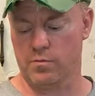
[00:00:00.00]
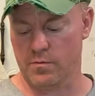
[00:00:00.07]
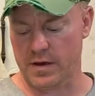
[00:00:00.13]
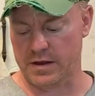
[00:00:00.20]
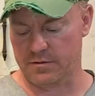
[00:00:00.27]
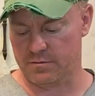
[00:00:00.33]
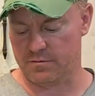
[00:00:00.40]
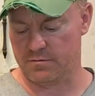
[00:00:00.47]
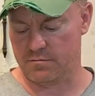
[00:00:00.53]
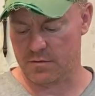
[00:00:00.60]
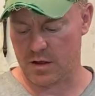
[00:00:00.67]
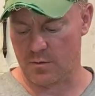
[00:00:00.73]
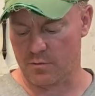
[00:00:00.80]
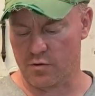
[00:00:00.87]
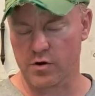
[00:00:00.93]
made
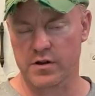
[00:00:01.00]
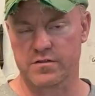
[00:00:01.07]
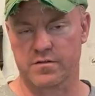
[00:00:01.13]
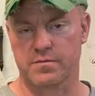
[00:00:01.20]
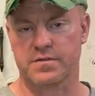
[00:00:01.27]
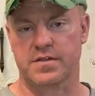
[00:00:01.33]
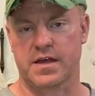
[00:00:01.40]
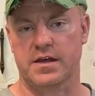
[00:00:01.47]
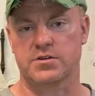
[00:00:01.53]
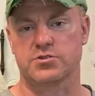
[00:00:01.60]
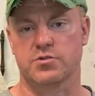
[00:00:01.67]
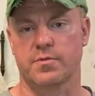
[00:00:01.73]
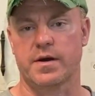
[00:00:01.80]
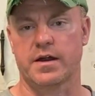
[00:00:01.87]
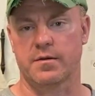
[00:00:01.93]
pretty
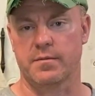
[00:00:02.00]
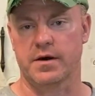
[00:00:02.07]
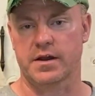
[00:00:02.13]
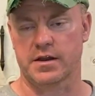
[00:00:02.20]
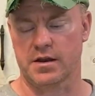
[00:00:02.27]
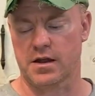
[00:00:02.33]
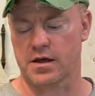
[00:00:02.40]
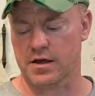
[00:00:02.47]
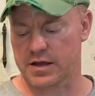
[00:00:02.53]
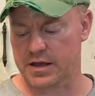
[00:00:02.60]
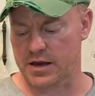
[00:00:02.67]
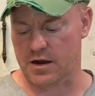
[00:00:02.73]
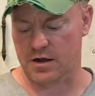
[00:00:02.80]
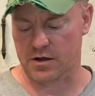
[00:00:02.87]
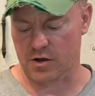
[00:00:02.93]
substantial amount of money, and
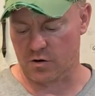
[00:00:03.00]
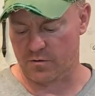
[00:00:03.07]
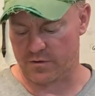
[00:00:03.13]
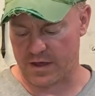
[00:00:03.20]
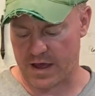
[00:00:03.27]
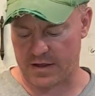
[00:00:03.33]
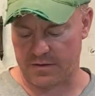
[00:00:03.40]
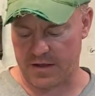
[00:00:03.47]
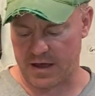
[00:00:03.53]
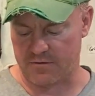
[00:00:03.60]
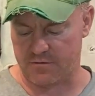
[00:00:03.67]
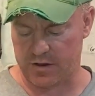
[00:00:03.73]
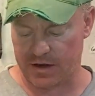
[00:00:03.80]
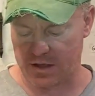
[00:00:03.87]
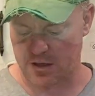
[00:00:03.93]
again, I'll go over that in that
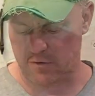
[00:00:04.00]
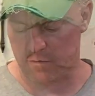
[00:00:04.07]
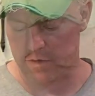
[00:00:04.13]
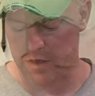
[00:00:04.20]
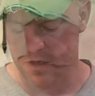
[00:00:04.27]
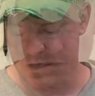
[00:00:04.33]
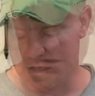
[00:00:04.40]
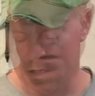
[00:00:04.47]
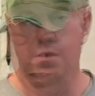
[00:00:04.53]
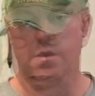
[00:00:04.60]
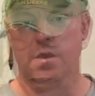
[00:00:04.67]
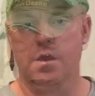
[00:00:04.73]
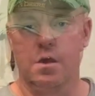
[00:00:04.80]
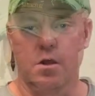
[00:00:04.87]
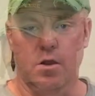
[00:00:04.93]
video.
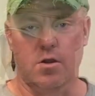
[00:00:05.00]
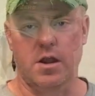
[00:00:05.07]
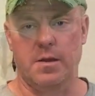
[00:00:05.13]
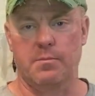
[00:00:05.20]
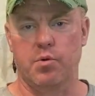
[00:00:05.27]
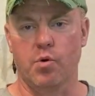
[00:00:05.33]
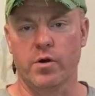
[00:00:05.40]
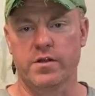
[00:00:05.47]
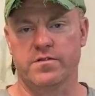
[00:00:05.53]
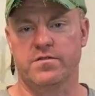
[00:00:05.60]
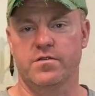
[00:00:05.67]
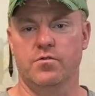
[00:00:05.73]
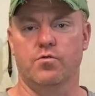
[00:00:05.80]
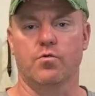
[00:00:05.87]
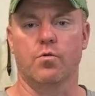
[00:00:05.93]
All right, point
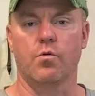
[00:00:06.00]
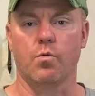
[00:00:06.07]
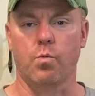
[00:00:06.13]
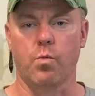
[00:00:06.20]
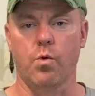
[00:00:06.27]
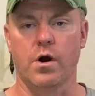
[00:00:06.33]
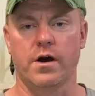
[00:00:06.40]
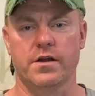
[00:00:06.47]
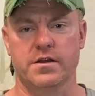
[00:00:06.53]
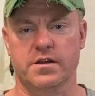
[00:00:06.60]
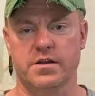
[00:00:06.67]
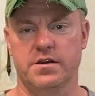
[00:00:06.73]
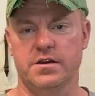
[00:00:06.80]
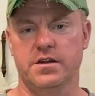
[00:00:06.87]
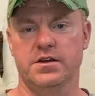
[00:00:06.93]
2, what
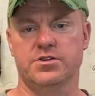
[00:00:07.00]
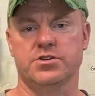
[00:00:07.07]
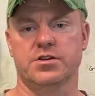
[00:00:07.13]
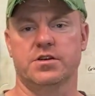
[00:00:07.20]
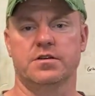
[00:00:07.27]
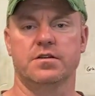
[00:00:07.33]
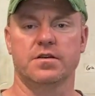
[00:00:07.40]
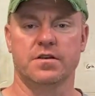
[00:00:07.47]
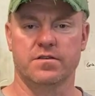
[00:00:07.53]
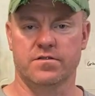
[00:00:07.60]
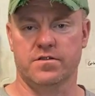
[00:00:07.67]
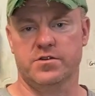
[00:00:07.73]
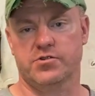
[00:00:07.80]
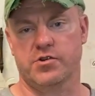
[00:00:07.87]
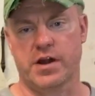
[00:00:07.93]
condition is
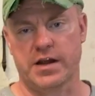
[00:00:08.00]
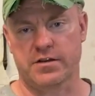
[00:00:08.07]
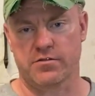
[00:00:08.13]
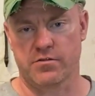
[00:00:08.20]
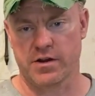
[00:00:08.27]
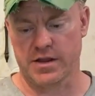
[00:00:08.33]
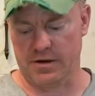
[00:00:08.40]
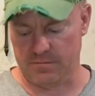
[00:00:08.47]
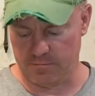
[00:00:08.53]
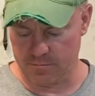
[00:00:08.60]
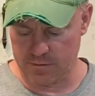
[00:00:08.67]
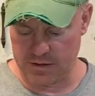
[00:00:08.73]
the tractor in?